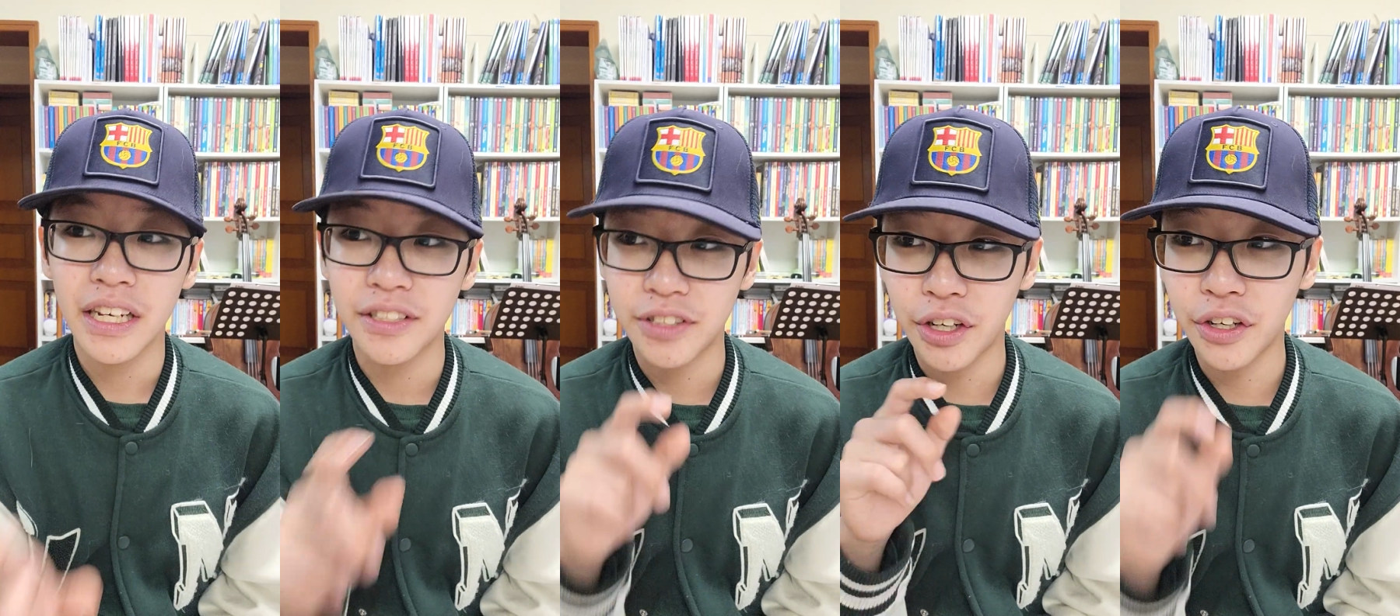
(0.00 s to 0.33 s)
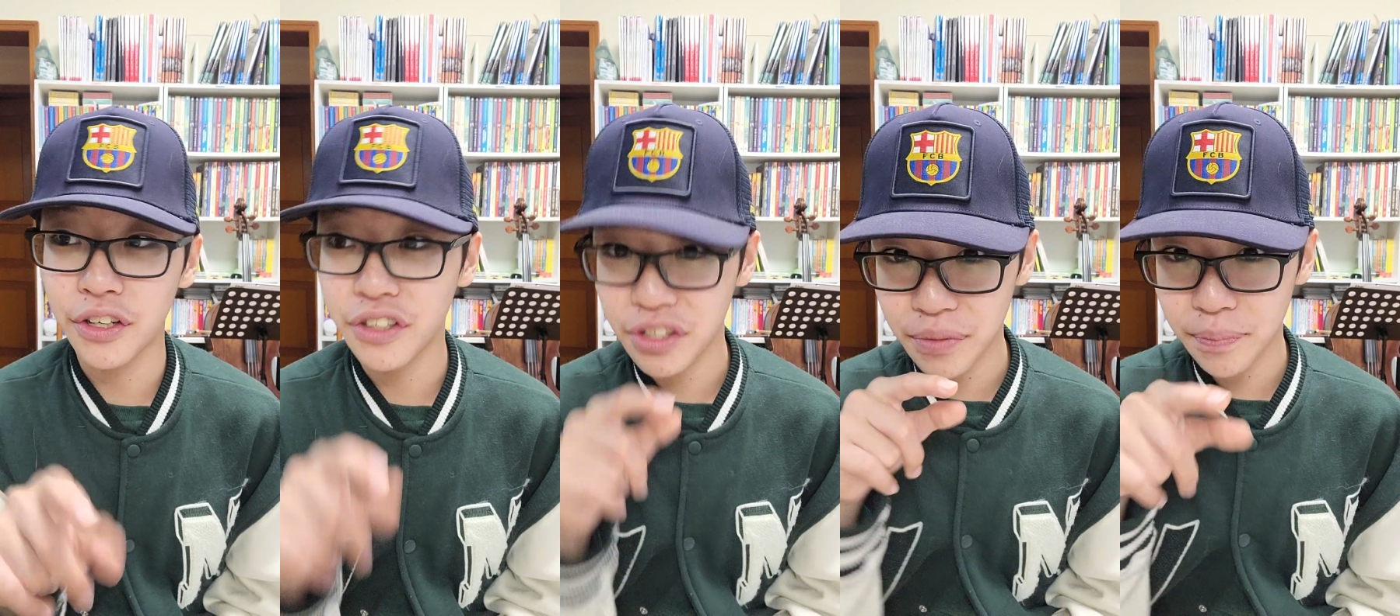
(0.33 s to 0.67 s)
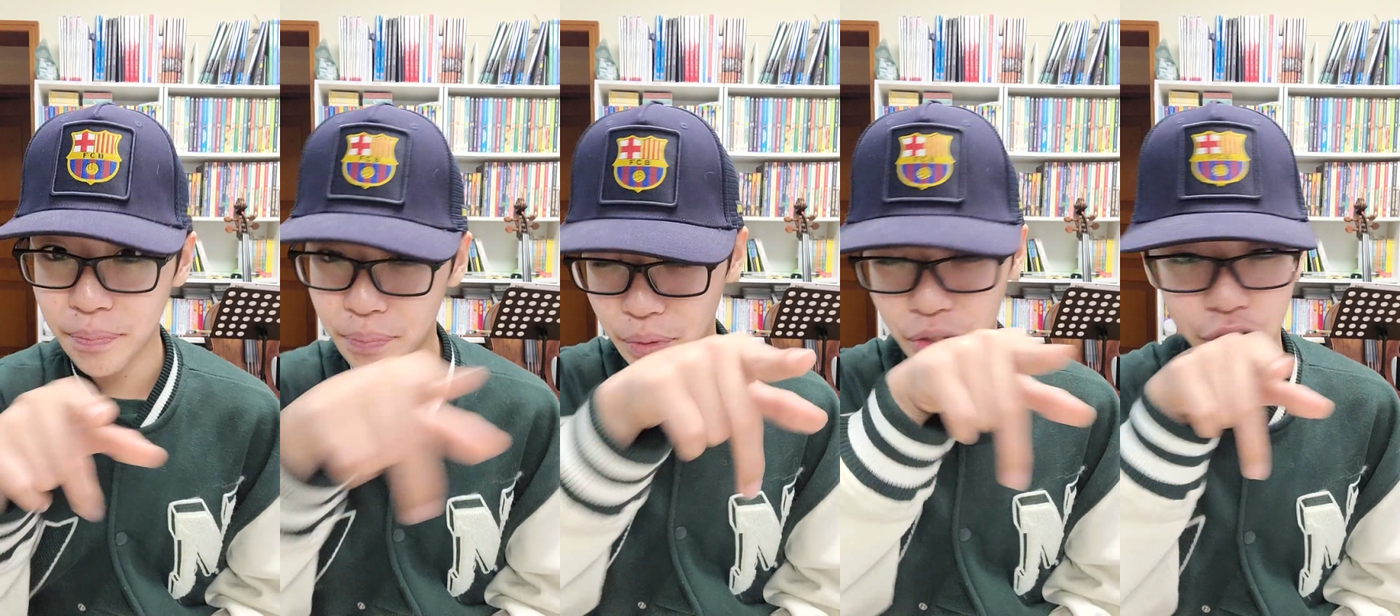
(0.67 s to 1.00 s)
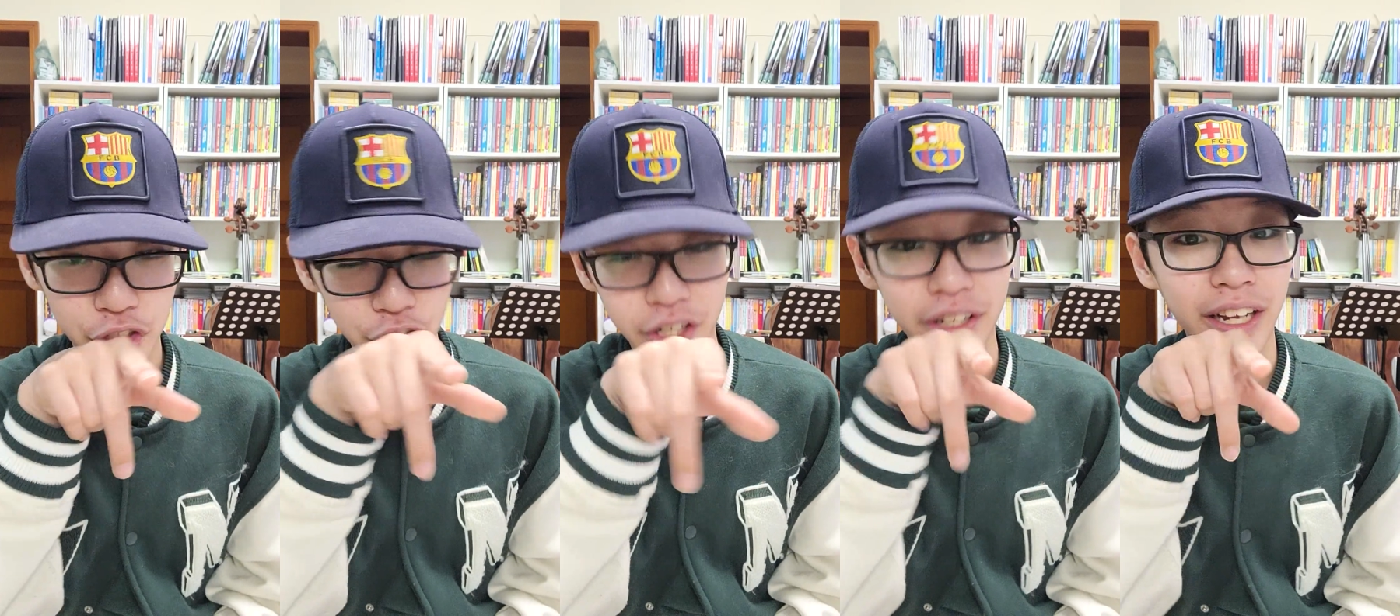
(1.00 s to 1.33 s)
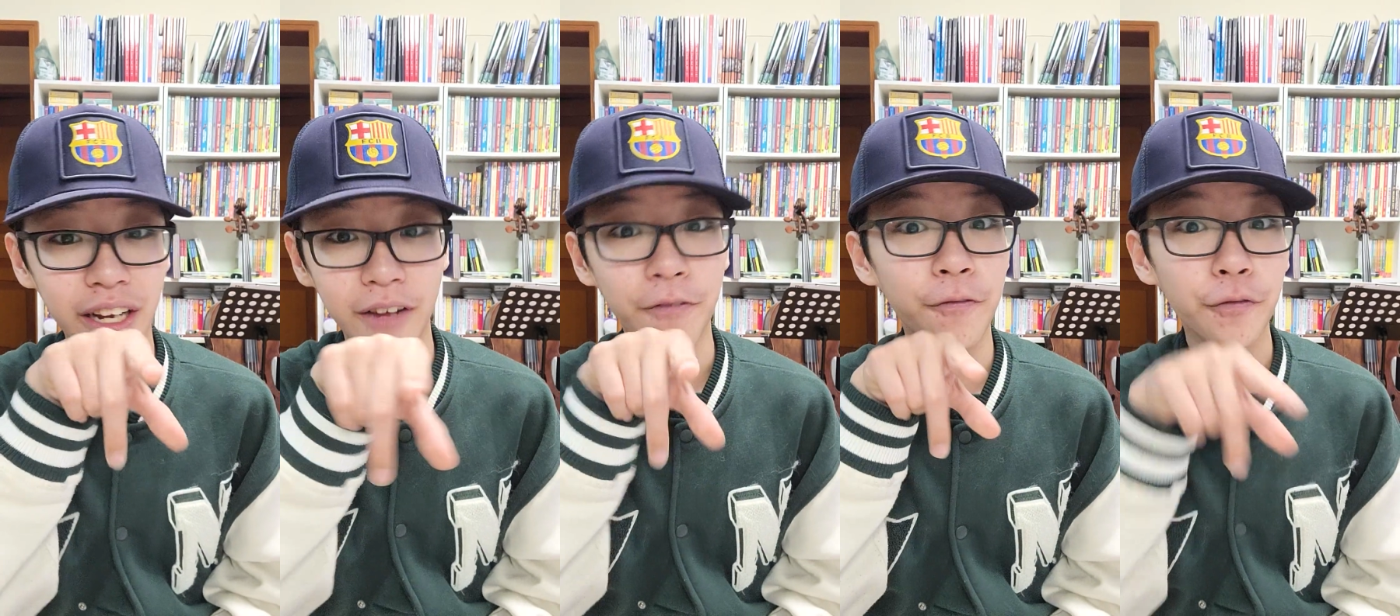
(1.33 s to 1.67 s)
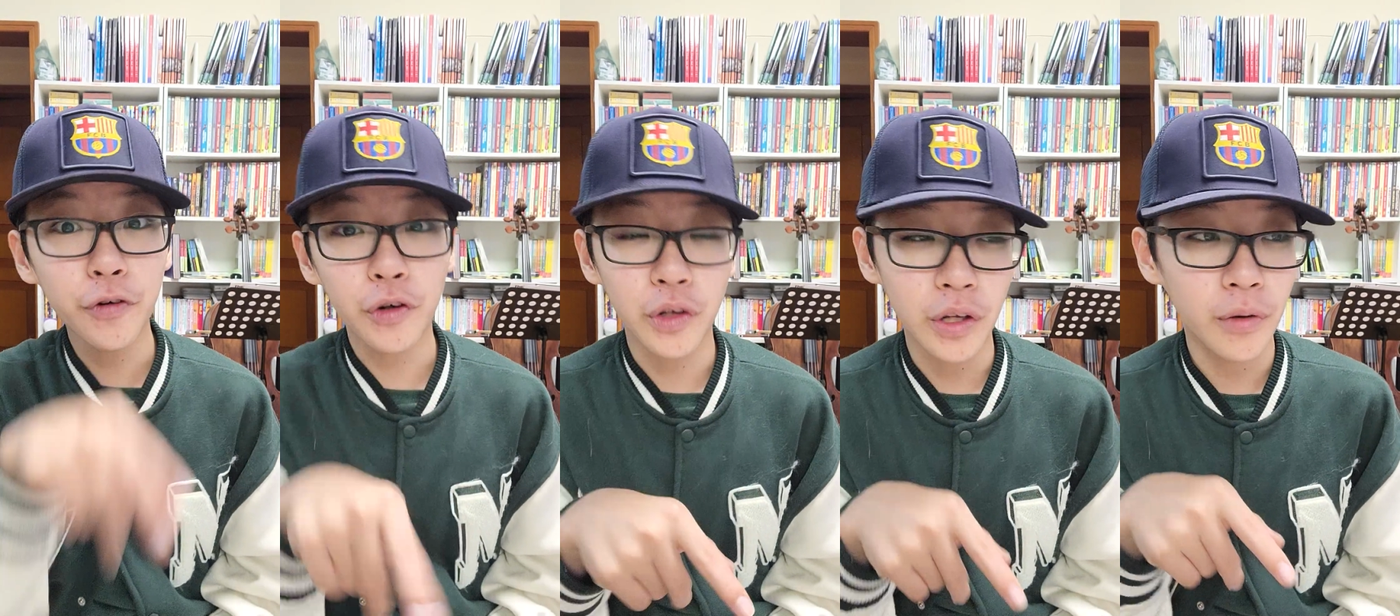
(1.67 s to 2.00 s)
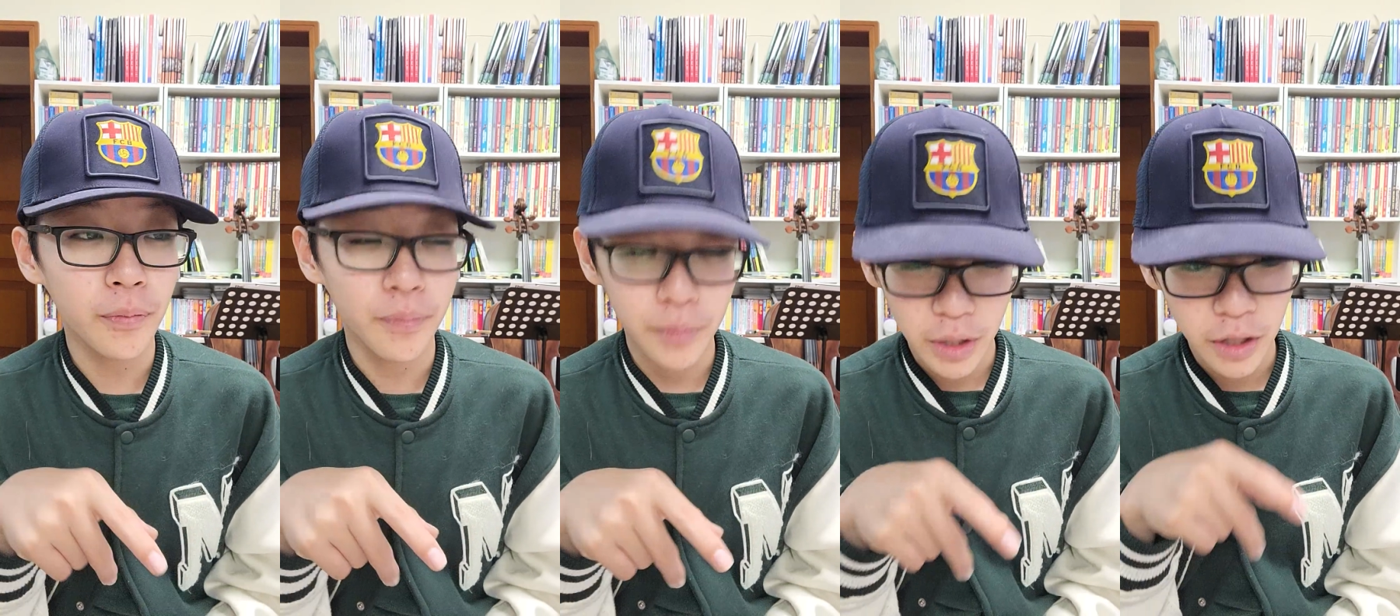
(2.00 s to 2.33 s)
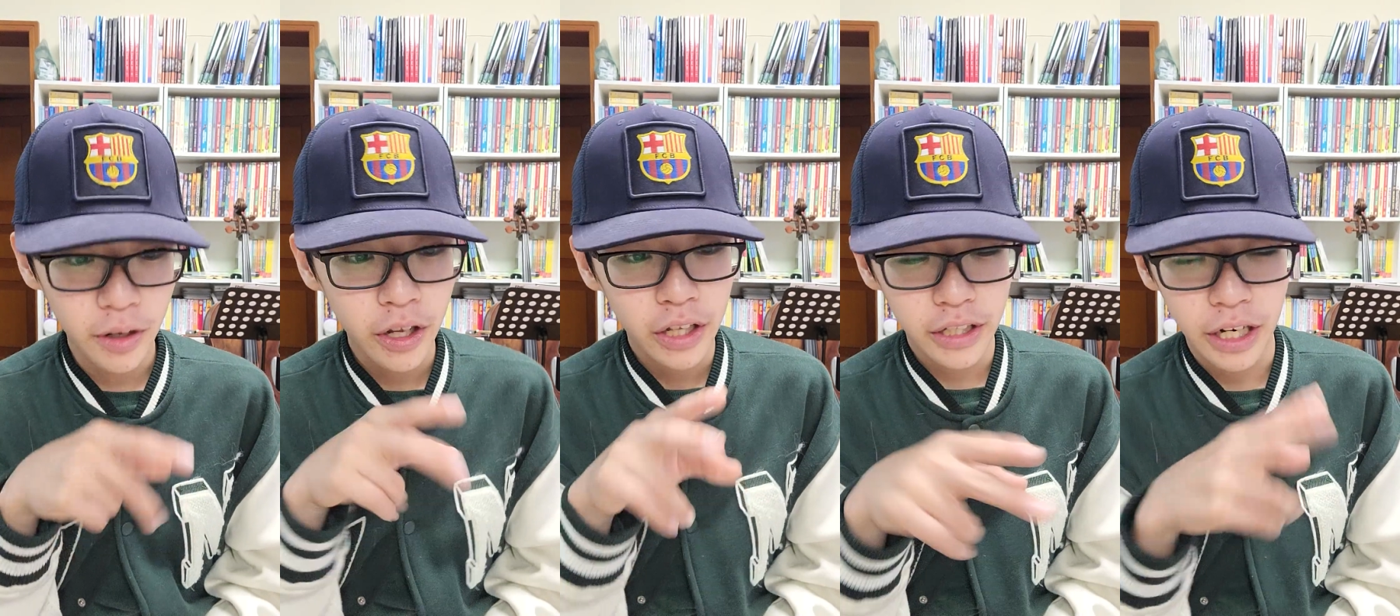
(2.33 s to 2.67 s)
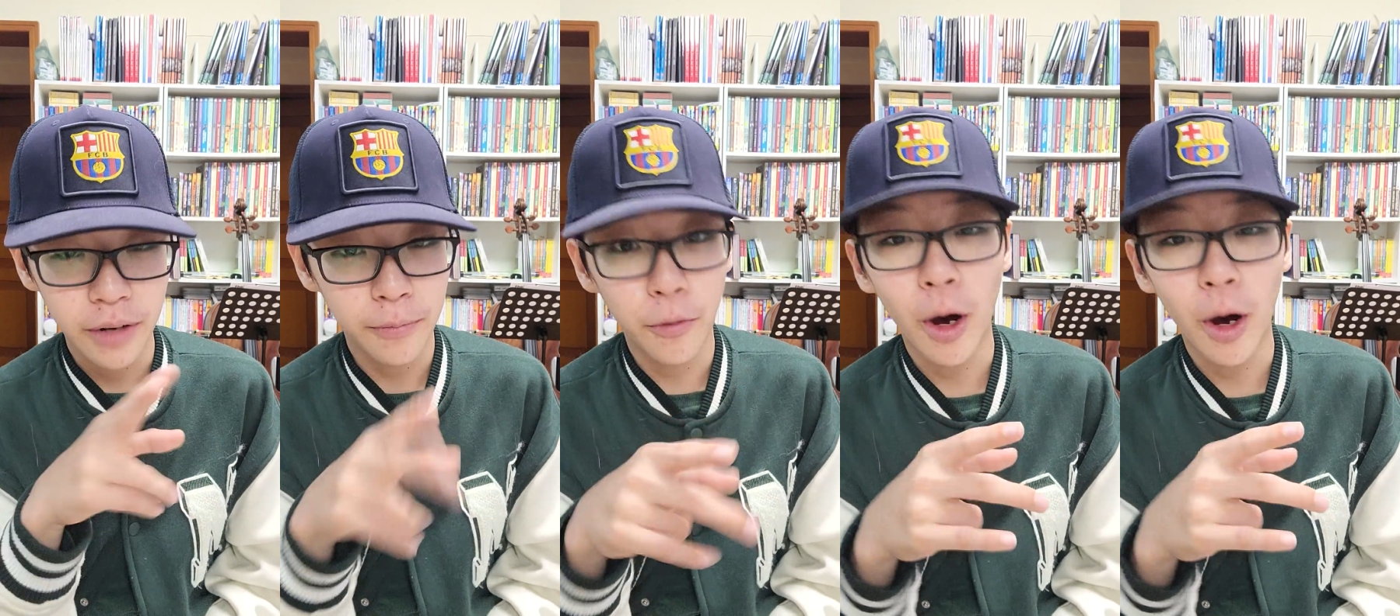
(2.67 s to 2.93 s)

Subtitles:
is harder to push than a